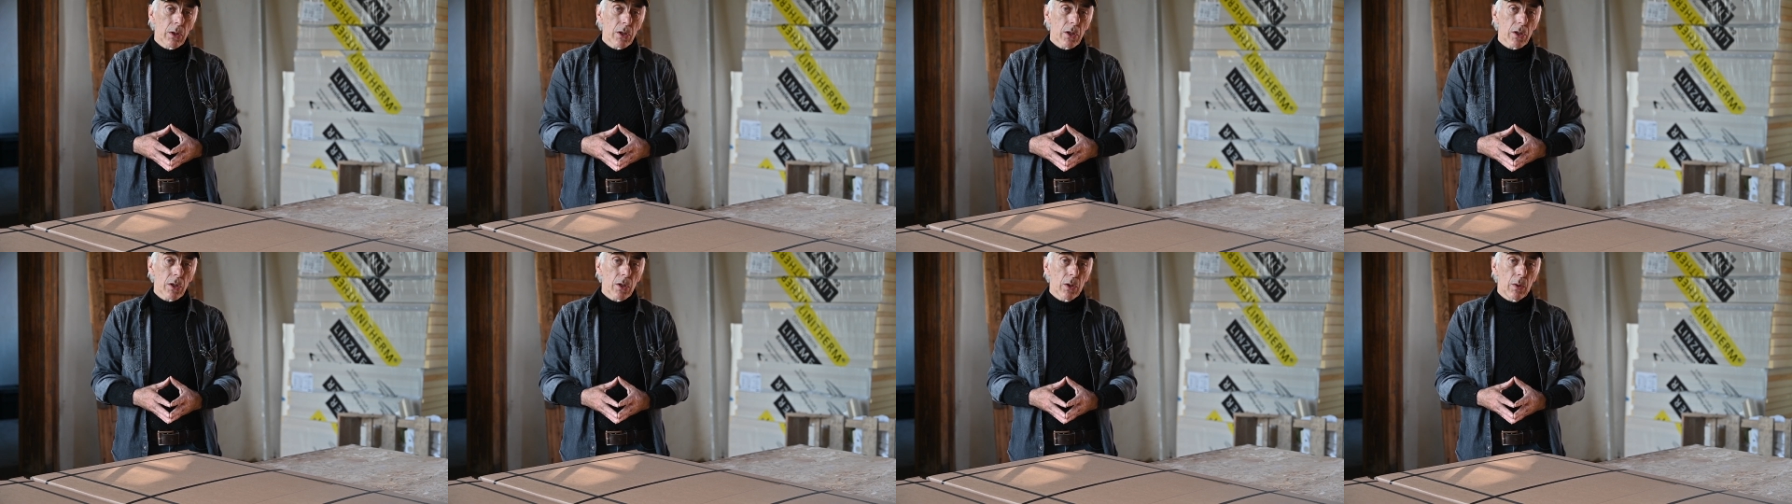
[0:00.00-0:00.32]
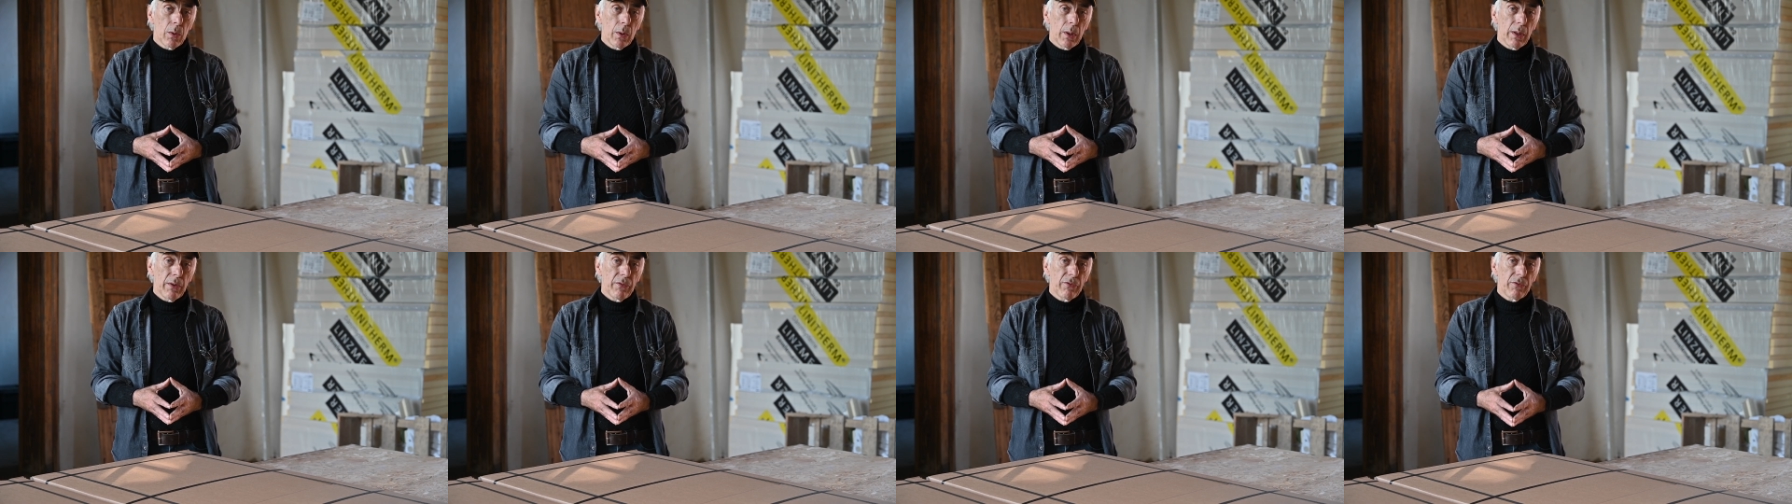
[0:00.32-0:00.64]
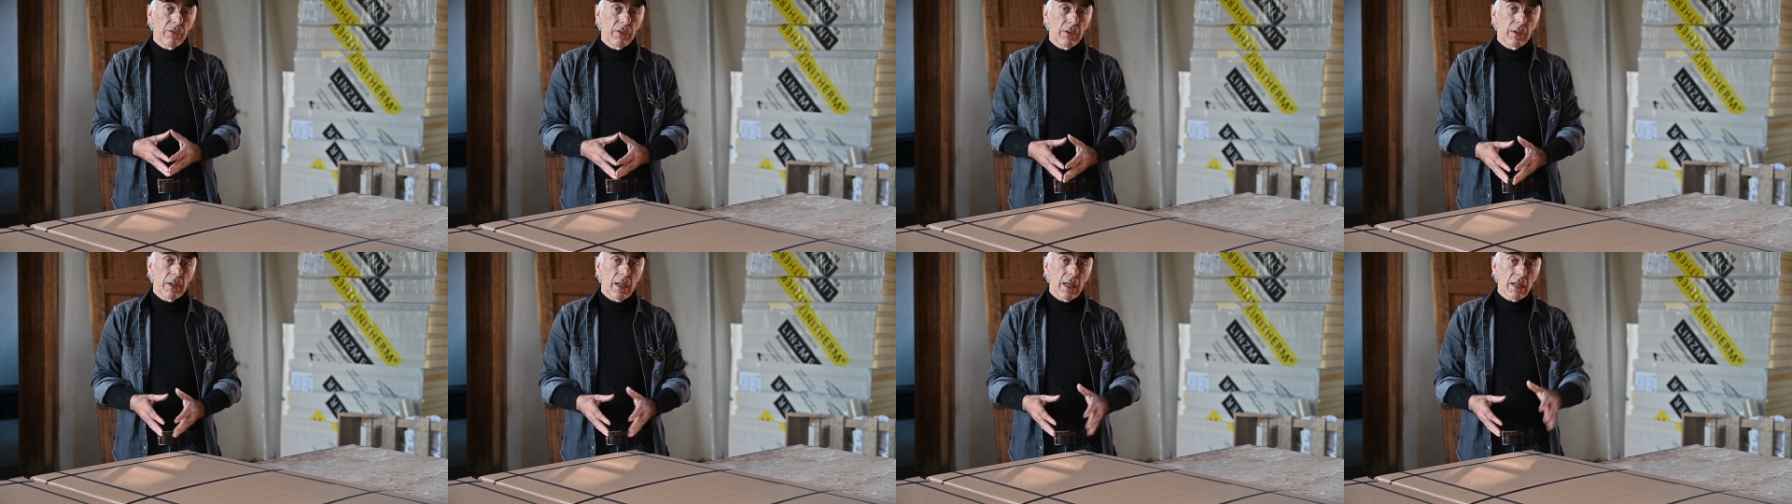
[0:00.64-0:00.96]
so if
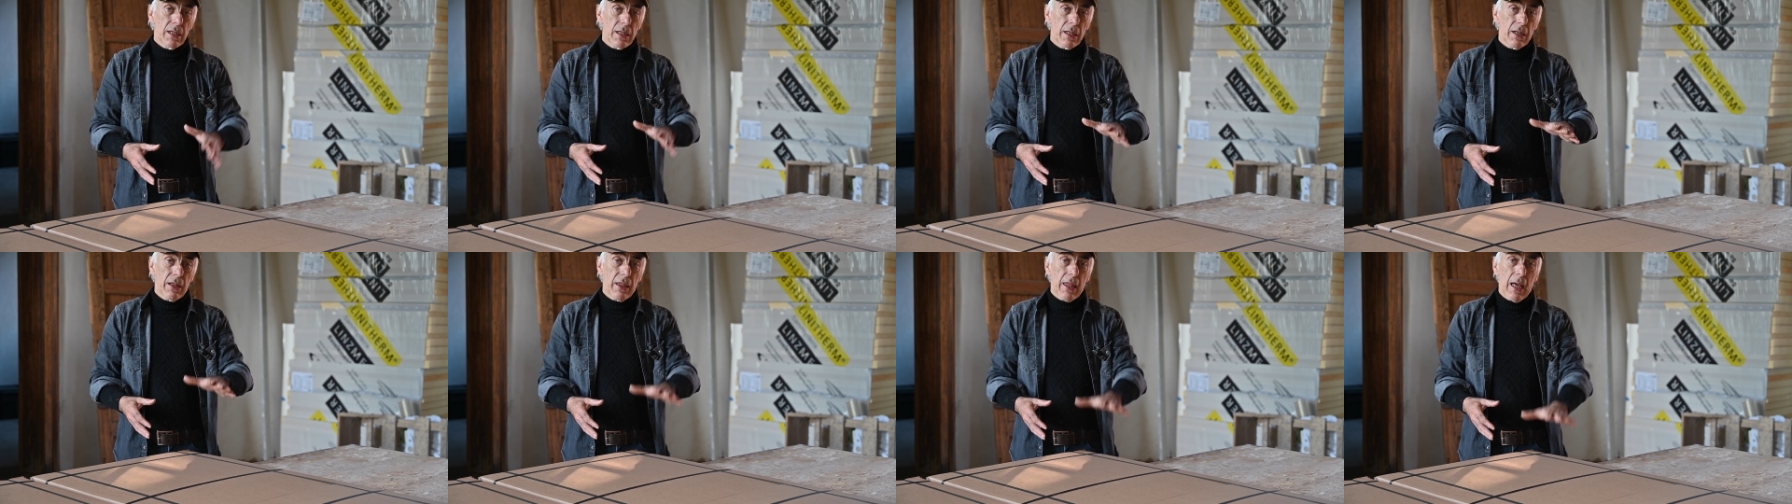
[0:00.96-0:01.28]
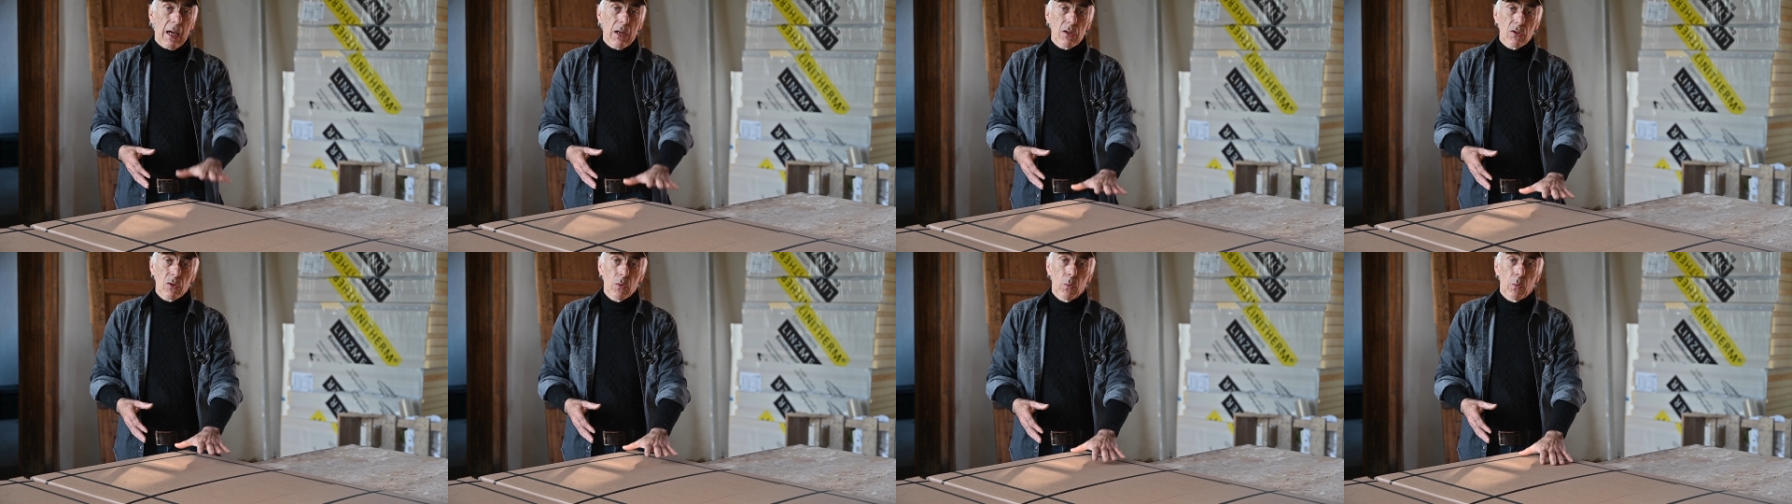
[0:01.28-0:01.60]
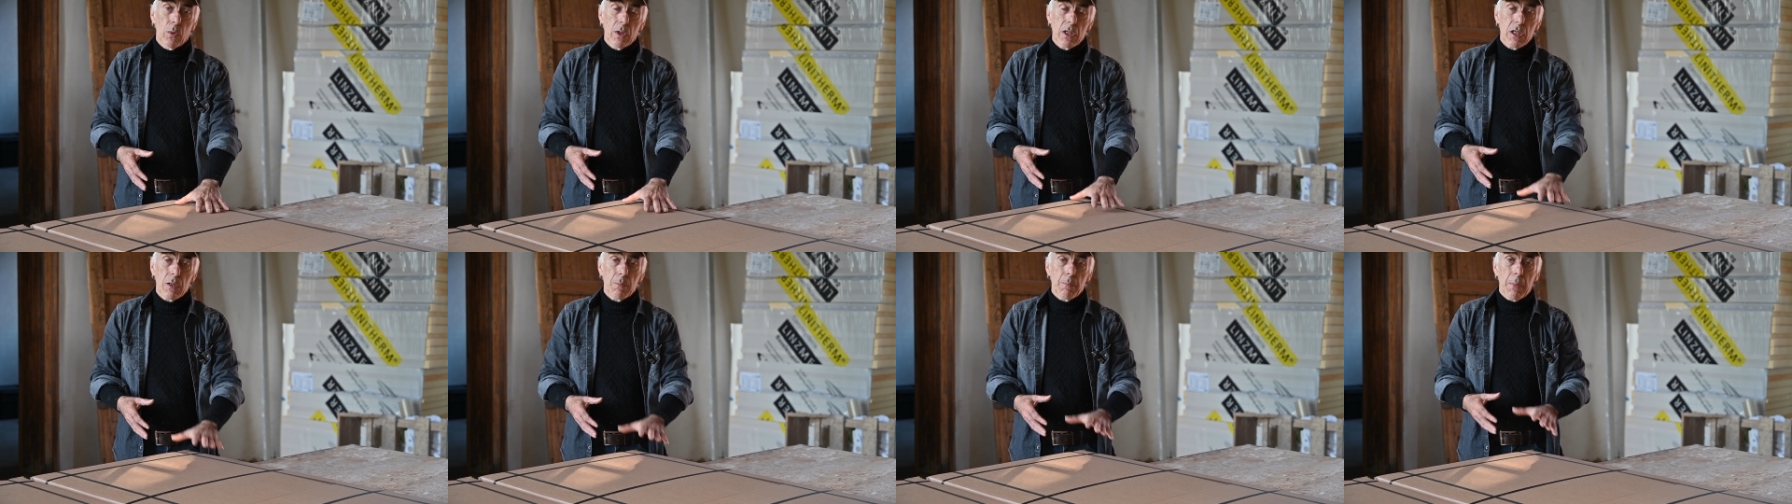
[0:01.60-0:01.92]
it's a 1000
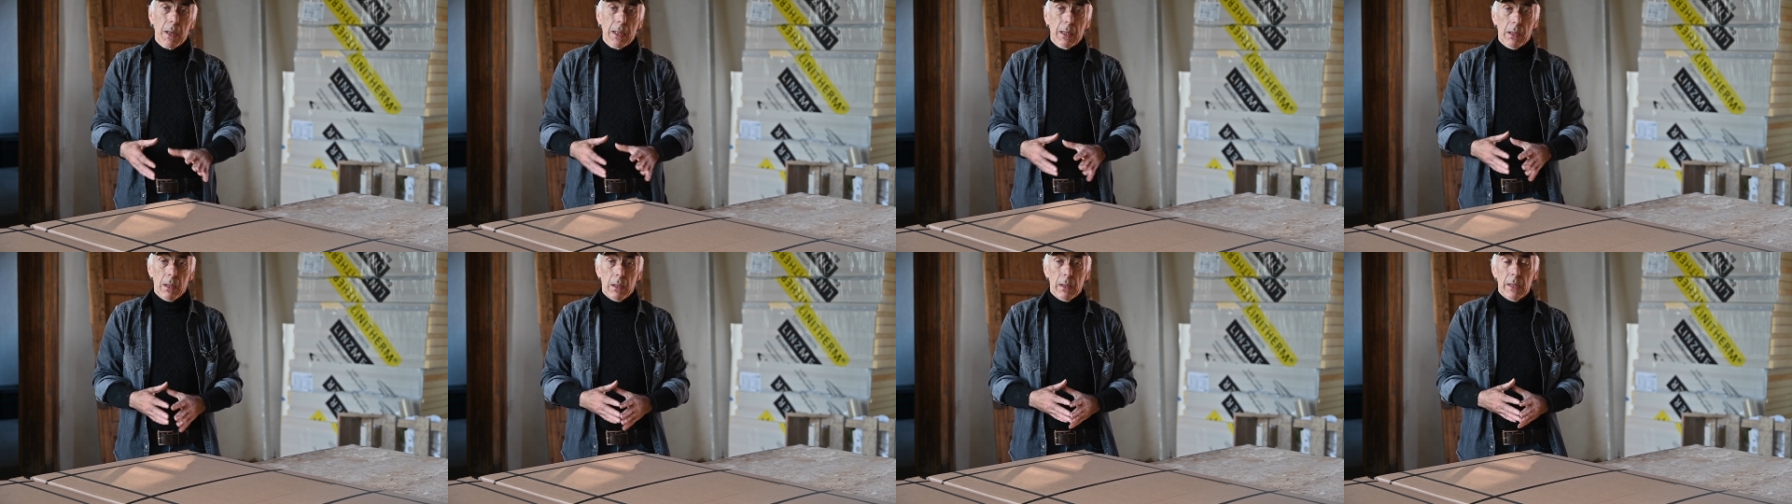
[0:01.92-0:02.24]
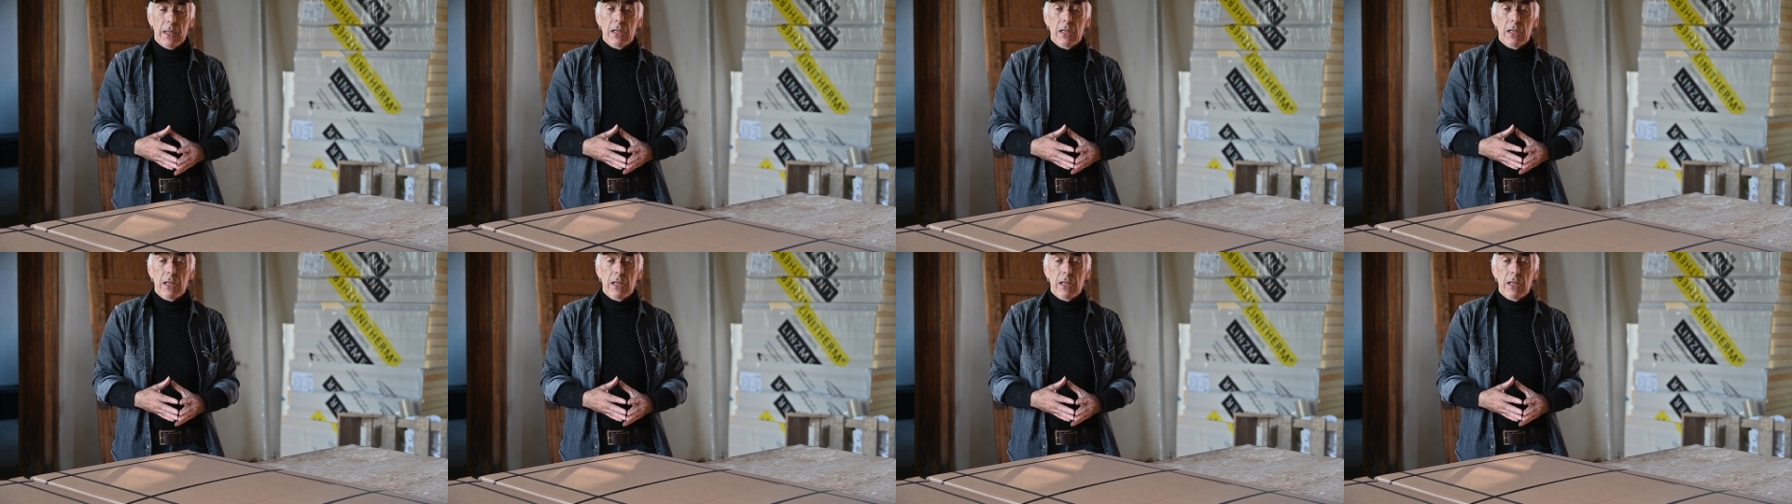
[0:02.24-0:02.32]
watts panel,